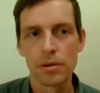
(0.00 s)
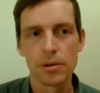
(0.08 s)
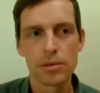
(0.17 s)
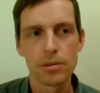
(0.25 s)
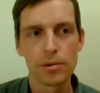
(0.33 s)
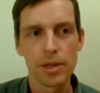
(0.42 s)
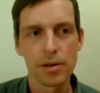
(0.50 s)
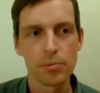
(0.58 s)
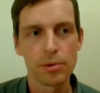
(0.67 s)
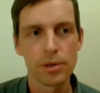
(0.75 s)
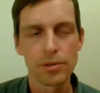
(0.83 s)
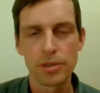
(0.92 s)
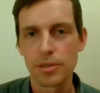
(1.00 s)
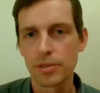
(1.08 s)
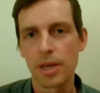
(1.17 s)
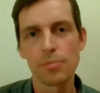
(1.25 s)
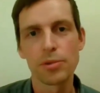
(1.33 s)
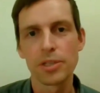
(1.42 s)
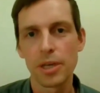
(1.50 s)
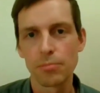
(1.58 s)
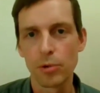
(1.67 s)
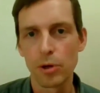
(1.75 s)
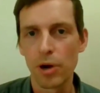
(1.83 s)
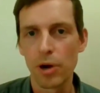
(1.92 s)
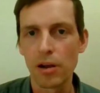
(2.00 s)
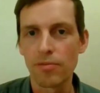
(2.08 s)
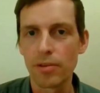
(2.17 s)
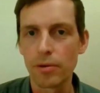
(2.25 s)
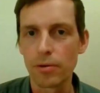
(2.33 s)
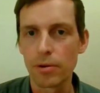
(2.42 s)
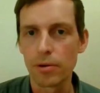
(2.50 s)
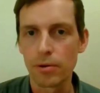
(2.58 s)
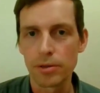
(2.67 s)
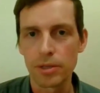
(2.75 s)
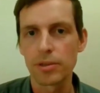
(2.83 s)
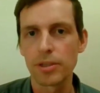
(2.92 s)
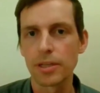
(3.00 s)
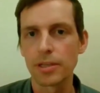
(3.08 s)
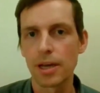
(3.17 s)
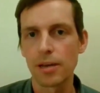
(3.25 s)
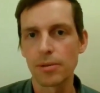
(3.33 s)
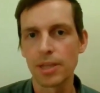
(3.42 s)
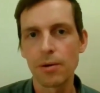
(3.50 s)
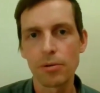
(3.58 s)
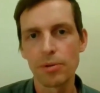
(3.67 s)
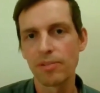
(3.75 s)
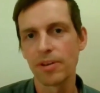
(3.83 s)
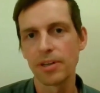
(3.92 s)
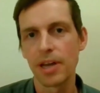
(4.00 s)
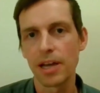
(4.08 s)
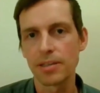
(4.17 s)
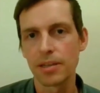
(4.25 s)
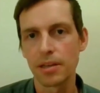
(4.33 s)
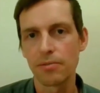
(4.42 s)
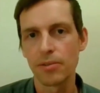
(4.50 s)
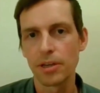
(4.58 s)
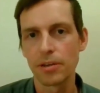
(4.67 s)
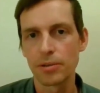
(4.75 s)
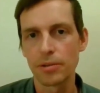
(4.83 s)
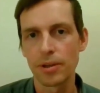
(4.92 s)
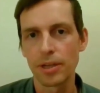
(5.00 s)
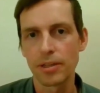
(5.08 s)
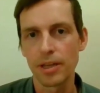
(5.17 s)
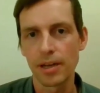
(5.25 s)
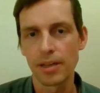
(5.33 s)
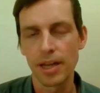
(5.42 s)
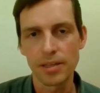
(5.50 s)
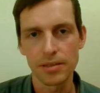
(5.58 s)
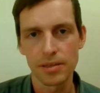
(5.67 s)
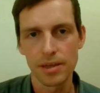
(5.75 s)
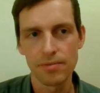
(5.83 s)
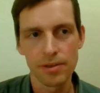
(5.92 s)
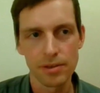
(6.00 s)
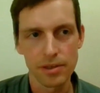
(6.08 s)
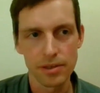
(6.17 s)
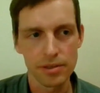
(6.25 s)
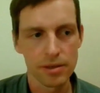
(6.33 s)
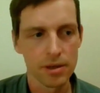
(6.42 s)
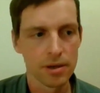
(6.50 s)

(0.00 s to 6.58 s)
so that it produces 10% more biofuel or something like that. I mean, that would be fantastic if we could do something like that. And that's even just